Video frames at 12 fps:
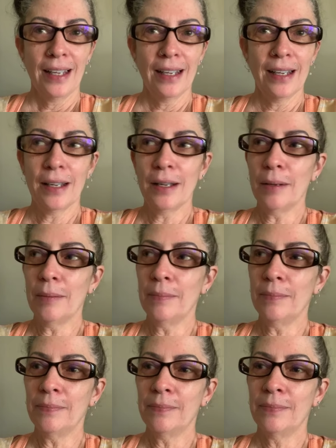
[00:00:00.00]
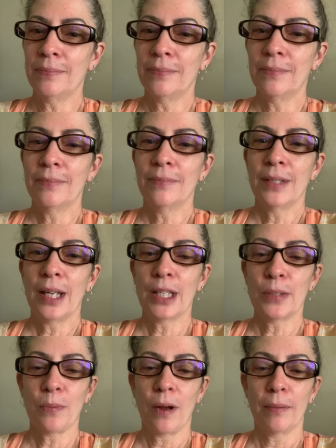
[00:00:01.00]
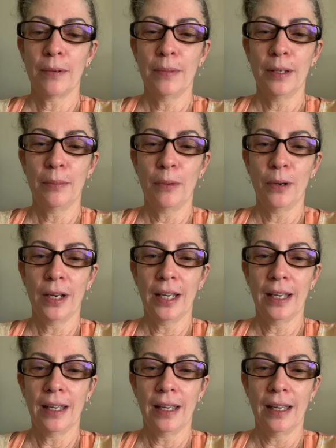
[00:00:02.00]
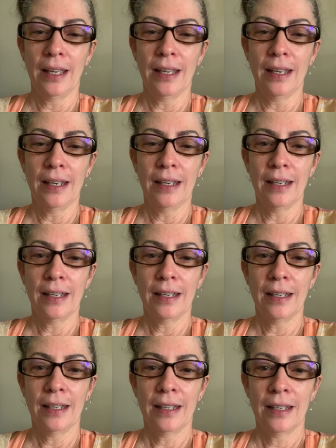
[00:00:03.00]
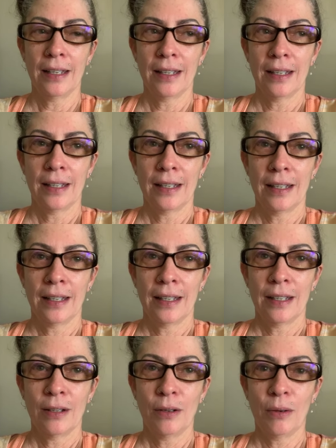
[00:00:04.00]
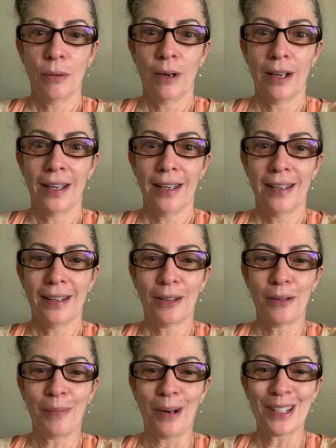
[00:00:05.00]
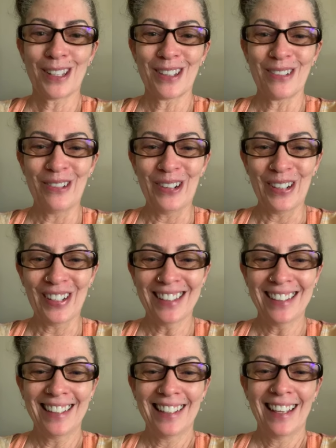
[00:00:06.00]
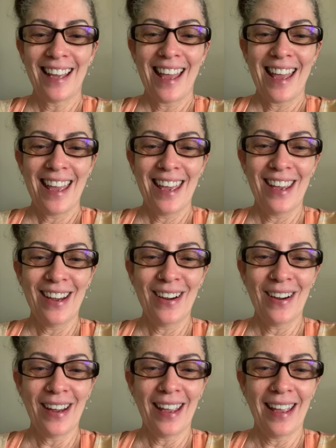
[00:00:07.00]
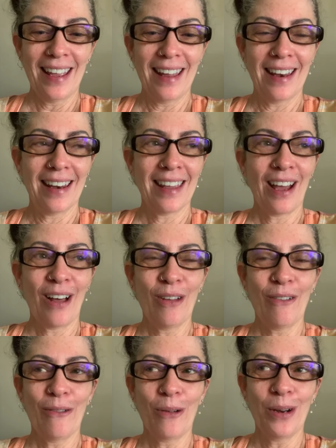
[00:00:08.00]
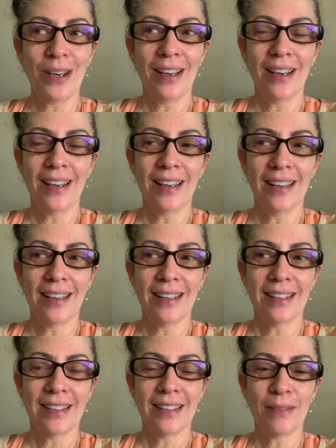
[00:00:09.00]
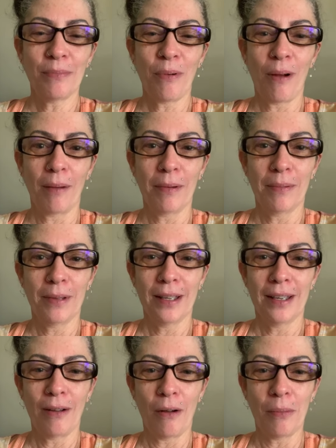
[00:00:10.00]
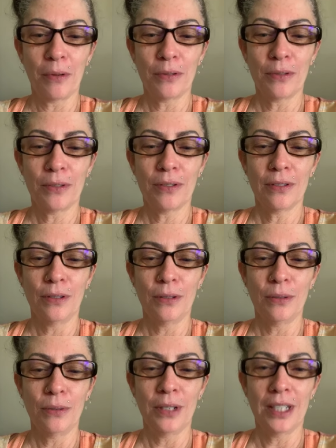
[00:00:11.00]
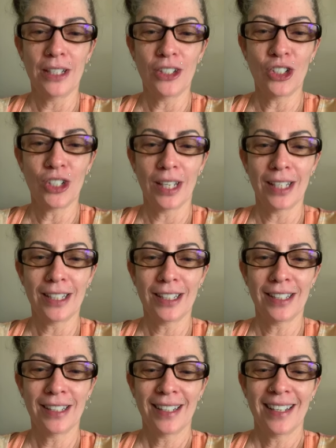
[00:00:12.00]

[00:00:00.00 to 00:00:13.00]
Um, it's probably morning in Hawaii and other parts of the world. Here in California, it's probably almost noonish lunch.